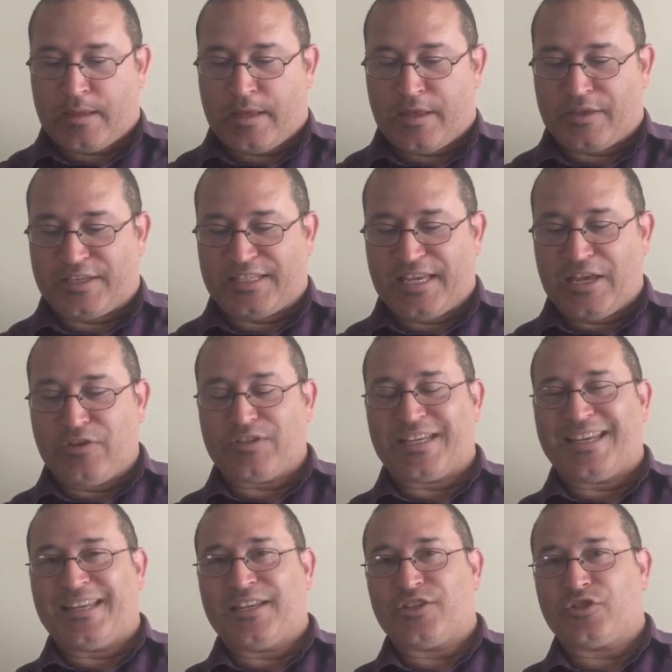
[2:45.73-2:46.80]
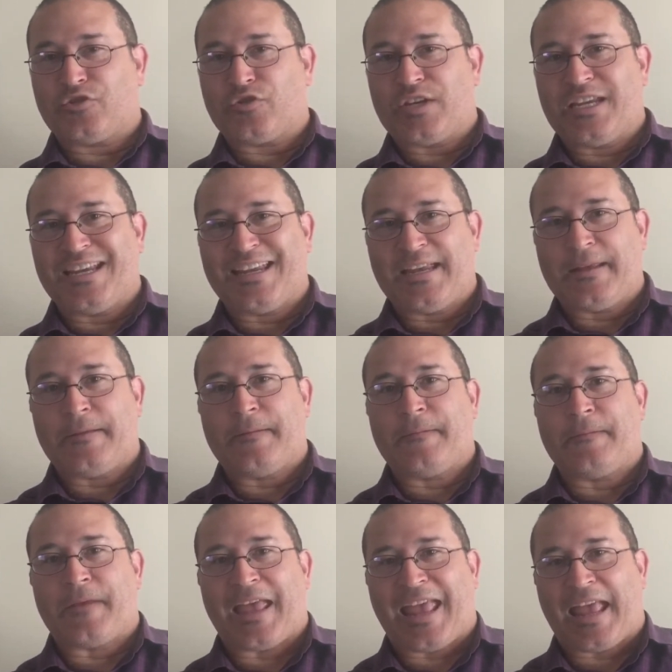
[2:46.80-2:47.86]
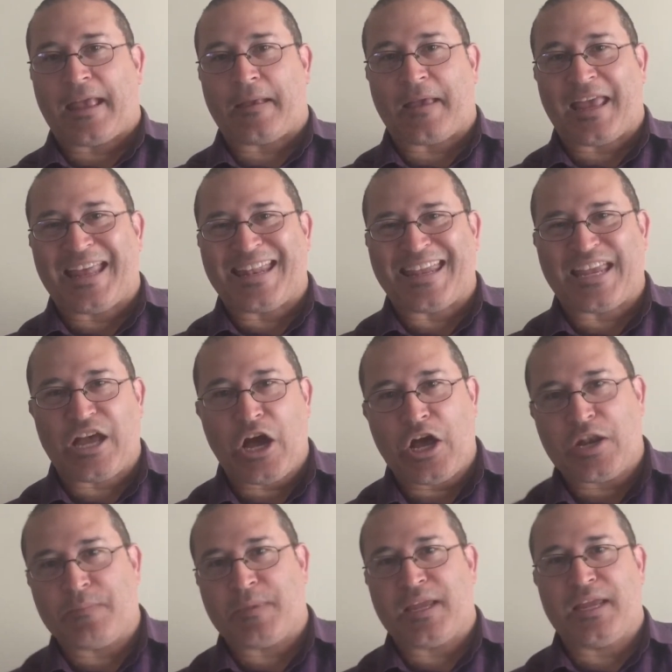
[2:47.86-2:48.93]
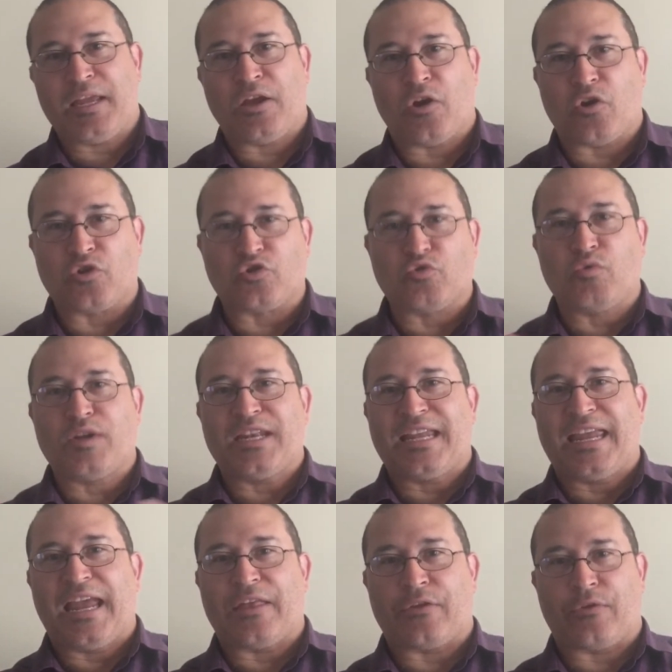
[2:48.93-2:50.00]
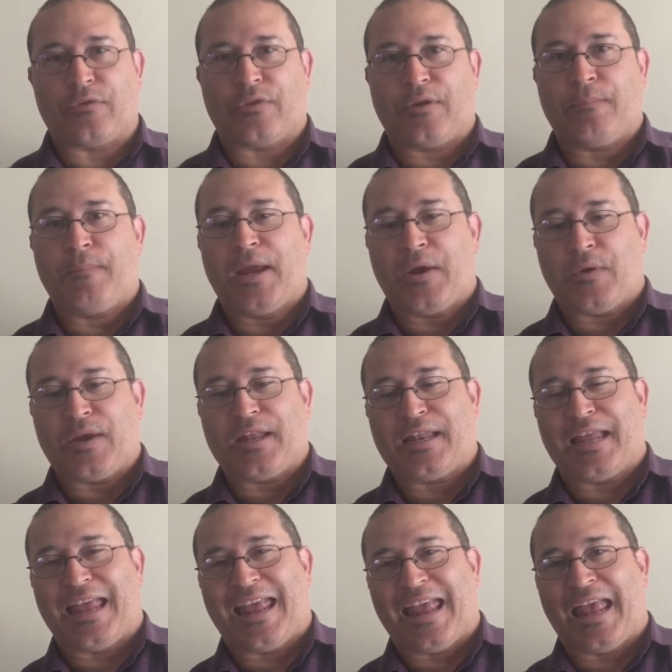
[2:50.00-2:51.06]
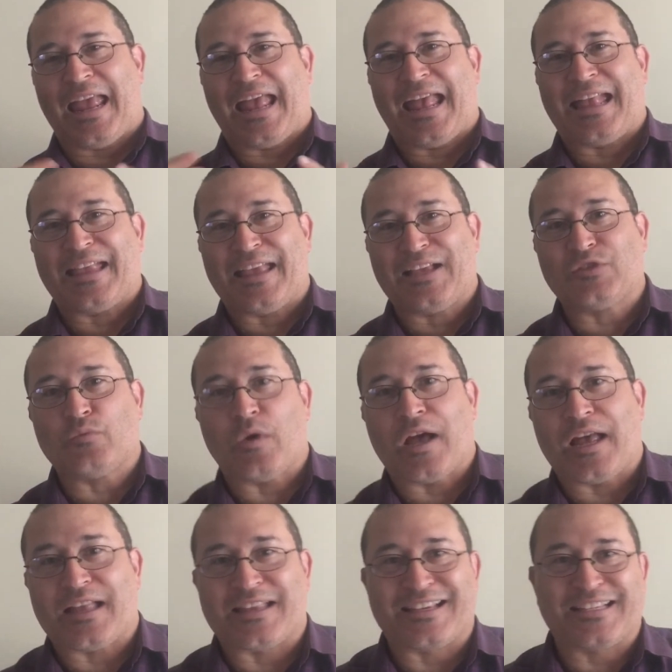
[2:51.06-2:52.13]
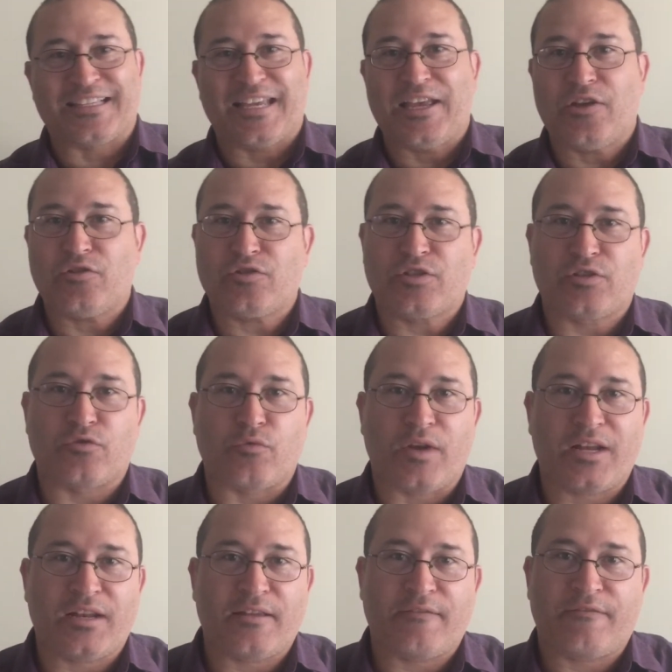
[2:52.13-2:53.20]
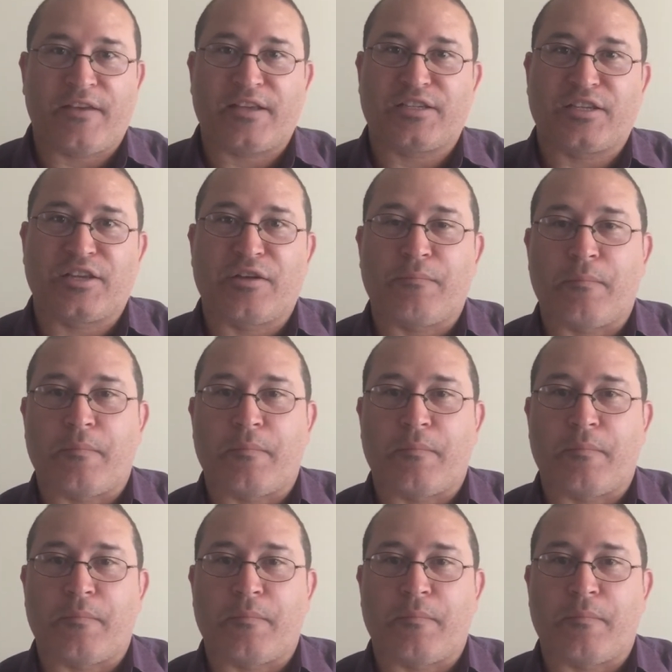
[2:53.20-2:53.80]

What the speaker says: Now, the sales industry and economy are joined together. They're married, and that's why the sales directly affects the